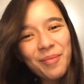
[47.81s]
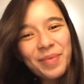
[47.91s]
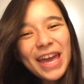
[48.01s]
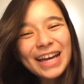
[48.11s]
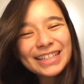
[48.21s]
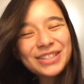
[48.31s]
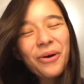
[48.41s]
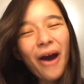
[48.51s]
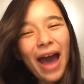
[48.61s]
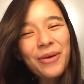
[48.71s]
but yeah, so
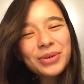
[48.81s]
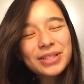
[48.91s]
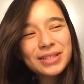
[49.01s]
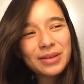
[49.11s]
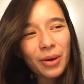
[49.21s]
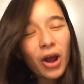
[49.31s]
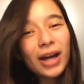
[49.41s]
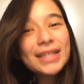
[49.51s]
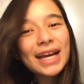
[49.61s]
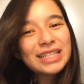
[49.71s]
I was
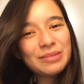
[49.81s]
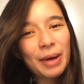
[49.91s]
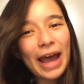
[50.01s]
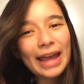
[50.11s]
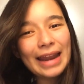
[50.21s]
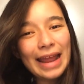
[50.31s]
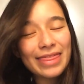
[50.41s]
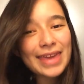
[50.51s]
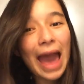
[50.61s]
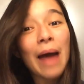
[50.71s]
contacted by
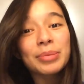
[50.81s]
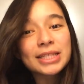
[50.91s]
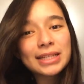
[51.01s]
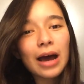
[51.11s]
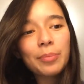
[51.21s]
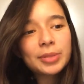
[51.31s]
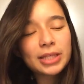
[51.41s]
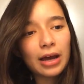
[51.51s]
the app Snupps.